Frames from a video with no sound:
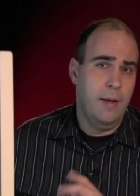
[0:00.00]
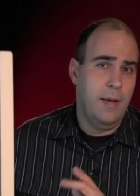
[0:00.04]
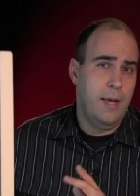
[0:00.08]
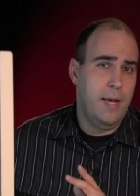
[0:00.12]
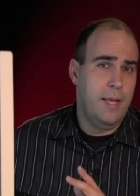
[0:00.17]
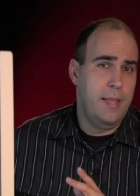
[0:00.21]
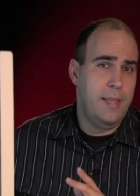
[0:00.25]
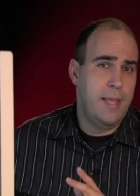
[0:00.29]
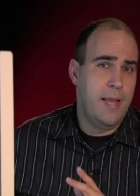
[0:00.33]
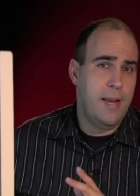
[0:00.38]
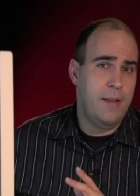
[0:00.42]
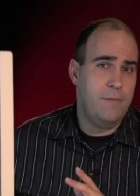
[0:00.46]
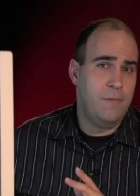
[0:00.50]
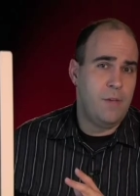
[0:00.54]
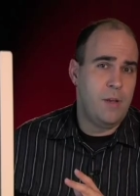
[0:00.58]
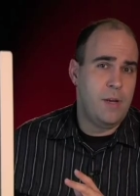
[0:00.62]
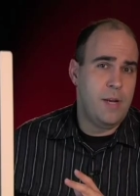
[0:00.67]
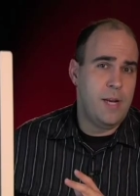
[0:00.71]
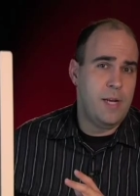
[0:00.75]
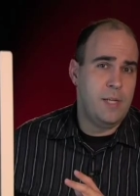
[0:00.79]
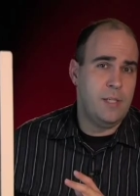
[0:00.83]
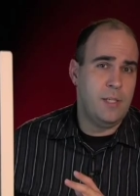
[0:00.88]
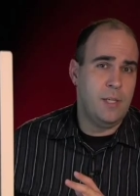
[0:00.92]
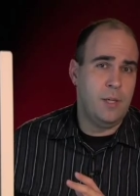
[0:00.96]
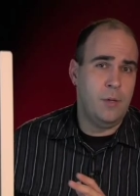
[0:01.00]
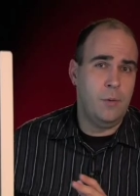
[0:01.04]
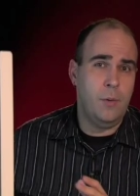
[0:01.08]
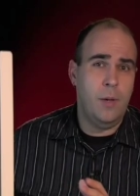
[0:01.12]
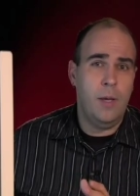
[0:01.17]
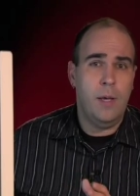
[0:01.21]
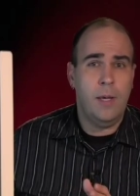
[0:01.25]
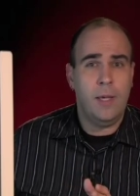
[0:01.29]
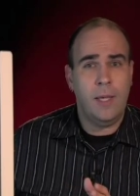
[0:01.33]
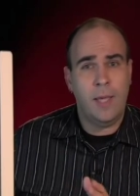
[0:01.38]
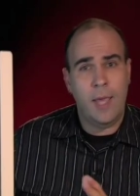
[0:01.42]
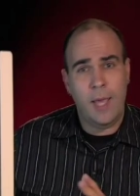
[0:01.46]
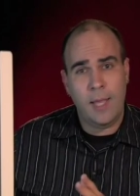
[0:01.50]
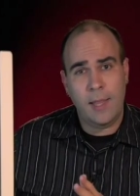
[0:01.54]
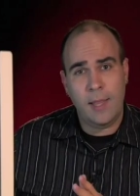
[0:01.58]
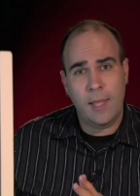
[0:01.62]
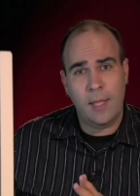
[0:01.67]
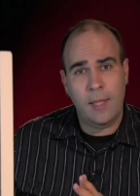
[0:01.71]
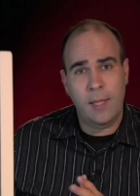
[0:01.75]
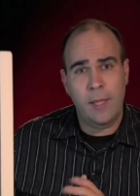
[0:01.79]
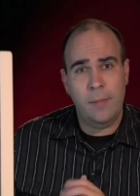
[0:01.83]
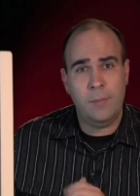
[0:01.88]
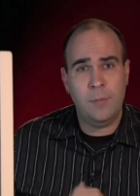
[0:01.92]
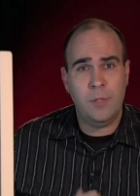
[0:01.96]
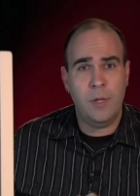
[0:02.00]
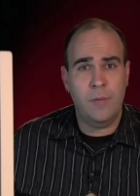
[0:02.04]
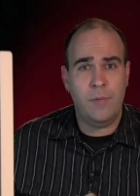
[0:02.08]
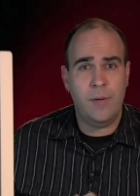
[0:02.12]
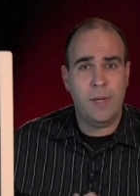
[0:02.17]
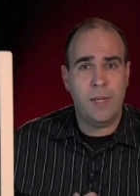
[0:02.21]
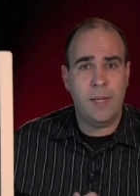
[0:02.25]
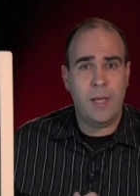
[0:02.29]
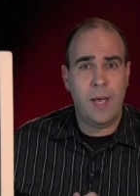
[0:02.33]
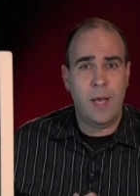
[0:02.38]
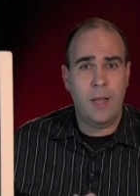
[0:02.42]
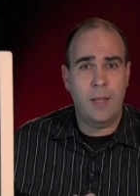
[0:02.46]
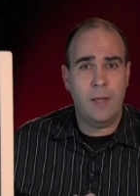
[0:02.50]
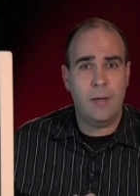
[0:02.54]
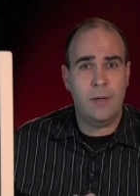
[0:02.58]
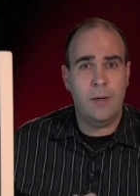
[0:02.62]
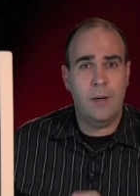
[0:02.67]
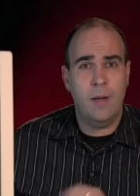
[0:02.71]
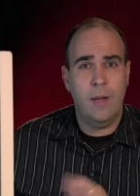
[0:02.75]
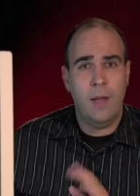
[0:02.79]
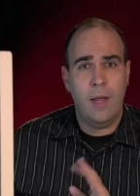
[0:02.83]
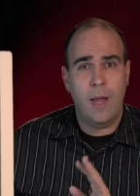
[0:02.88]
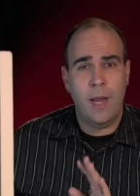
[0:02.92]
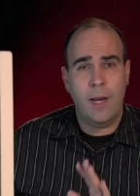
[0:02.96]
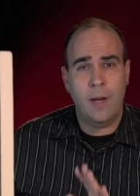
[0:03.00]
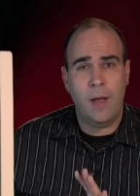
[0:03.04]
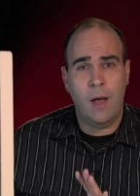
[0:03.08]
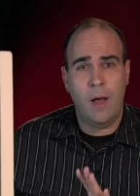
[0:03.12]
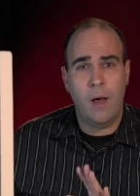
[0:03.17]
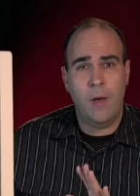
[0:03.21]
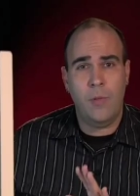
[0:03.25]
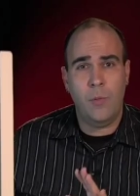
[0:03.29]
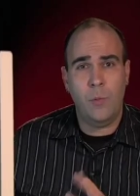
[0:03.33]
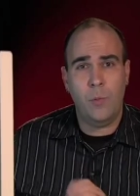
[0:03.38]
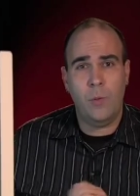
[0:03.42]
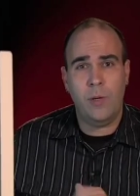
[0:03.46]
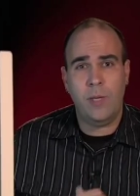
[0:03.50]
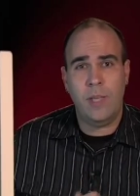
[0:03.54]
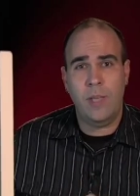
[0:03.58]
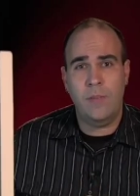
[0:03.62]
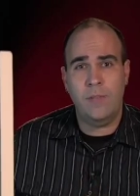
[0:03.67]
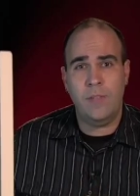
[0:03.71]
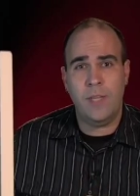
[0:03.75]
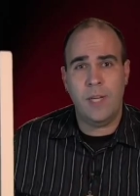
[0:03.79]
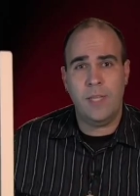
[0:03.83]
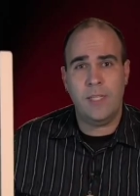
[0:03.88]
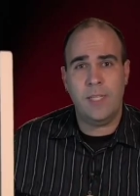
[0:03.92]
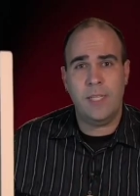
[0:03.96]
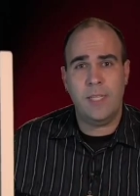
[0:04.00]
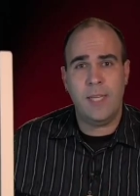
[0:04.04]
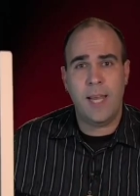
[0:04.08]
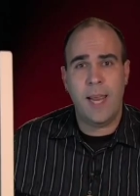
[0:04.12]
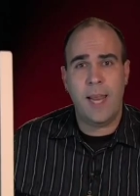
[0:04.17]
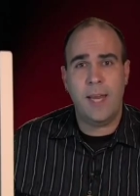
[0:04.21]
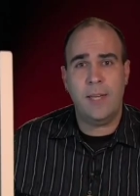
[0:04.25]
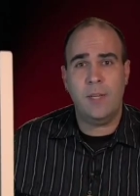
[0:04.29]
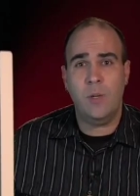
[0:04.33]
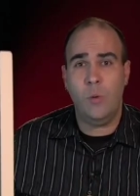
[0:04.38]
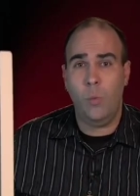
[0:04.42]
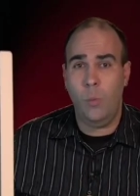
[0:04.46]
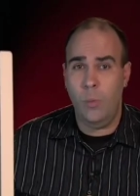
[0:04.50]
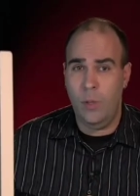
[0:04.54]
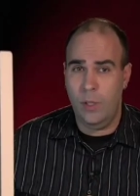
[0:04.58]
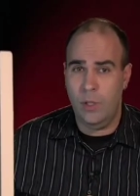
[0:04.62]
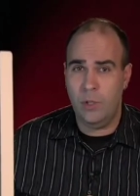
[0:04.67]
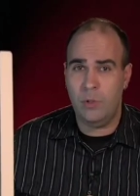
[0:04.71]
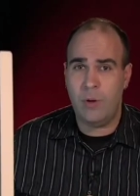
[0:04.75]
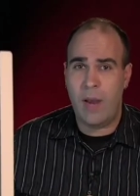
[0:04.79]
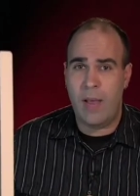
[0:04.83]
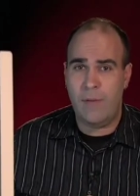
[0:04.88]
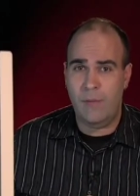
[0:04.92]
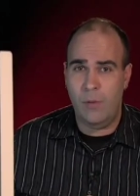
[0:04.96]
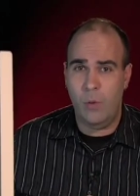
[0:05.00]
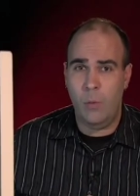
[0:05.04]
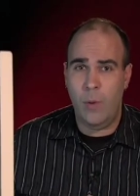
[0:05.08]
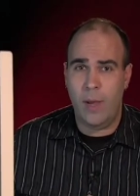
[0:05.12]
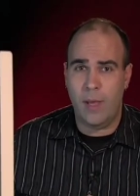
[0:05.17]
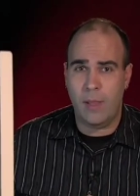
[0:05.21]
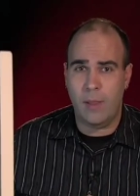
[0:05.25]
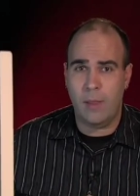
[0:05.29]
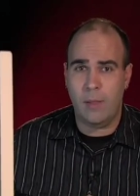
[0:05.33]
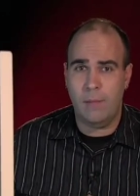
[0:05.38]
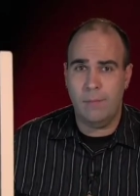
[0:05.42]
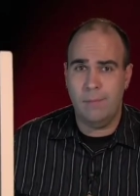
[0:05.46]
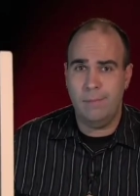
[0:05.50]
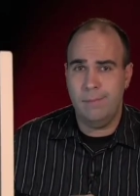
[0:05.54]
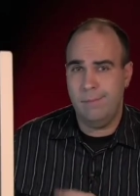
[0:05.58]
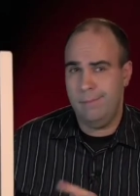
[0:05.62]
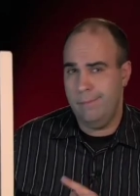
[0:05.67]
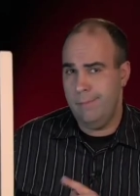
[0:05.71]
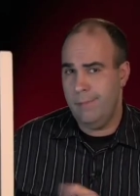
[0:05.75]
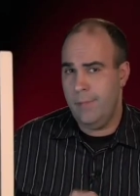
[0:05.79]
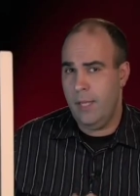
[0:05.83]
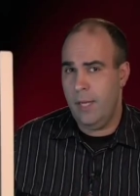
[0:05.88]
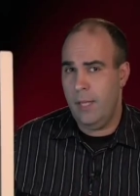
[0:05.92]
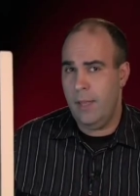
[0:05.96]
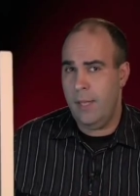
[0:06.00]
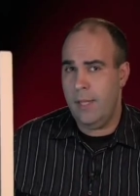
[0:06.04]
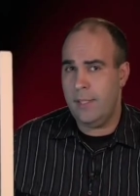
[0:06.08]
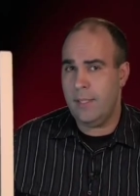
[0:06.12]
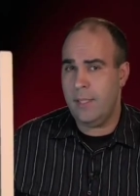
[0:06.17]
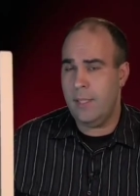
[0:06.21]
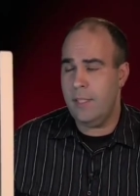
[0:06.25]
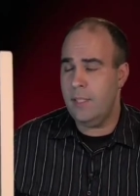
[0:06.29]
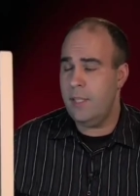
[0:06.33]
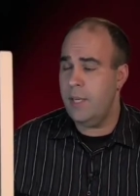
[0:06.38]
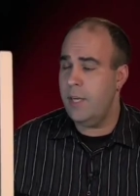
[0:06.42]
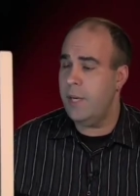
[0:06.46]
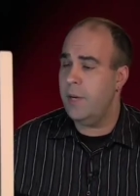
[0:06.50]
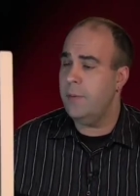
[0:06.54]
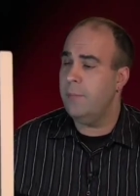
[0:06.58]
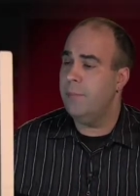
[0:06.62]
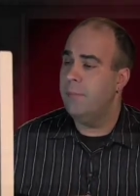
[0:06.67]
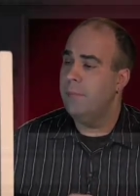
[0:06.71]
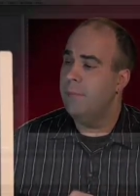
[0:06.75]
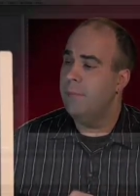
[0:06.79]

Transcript: and then if you need to, kick the clips over to color, and all the work you've done to date will travel with. Let's continue.